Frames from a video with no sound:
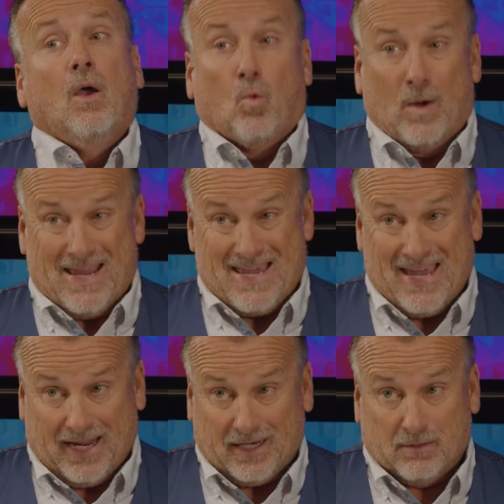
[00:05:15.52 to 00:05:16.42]
we
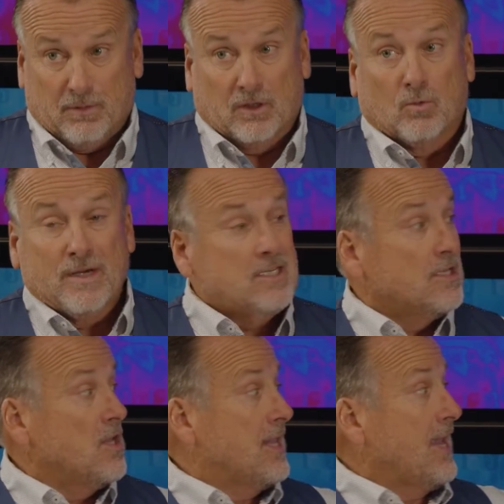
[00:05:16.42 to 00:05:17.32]
get it. But the
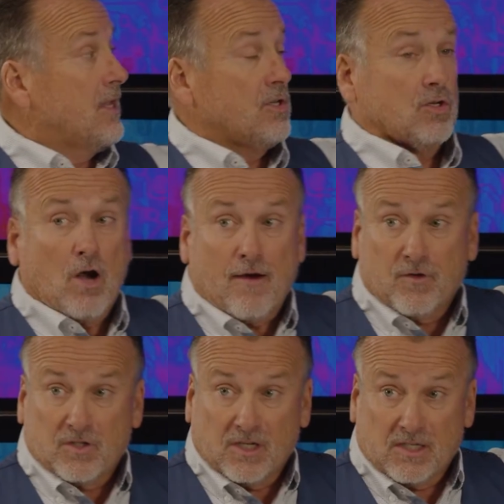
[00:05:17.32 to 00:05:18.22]
reason you can't get your
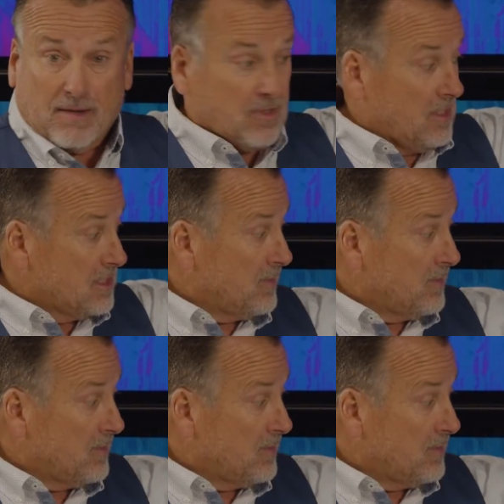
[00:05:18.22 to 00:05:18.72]
offers accepted is